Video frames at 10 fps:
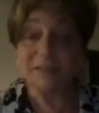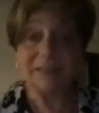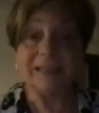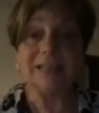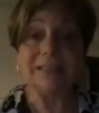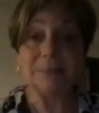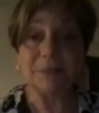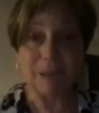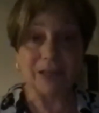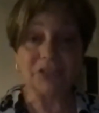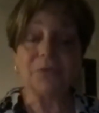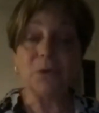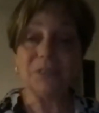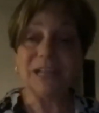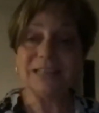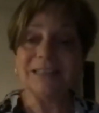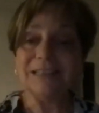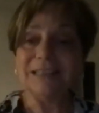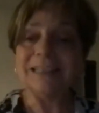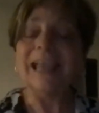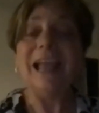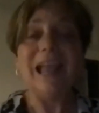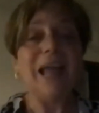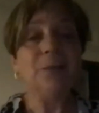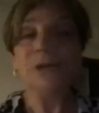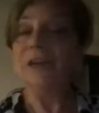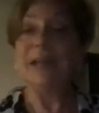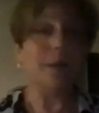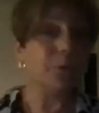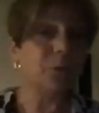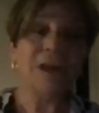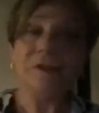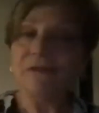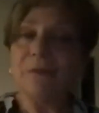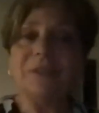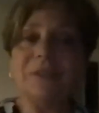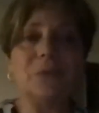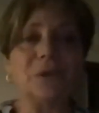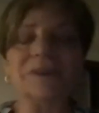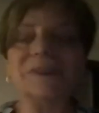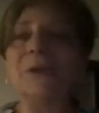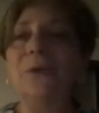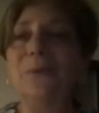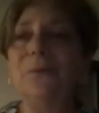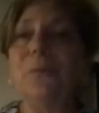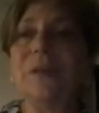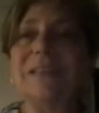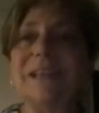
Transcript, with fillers: going to get some Spanish folk dances, and we're going to get them right from the source. So we're oh, yeah.